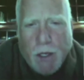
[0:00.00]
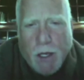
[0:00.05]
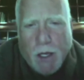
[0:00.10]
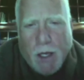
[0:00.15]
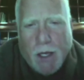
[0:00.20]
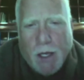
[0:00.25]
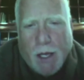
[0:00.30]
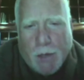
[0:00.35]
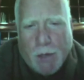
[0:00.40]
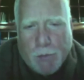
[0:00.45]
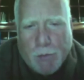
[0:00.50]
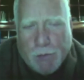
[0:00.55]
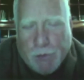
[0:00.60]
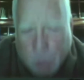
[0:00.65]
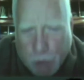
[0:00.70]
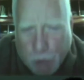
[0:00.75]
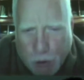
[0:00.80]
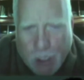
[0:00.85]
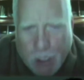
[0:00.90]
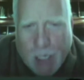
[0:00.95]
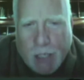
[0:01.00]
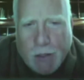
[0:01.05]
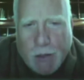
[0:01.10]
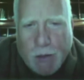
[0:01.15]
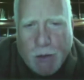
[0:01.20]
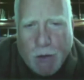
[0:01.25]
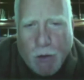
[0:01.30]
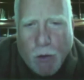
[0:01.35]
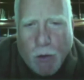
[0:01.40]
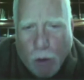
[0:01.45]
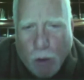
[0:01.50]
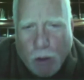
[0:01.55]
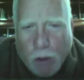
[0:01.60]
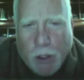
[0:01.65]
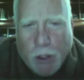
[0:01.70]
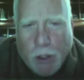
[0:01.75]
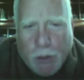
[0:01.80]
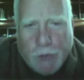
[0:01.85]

and betrayed, all of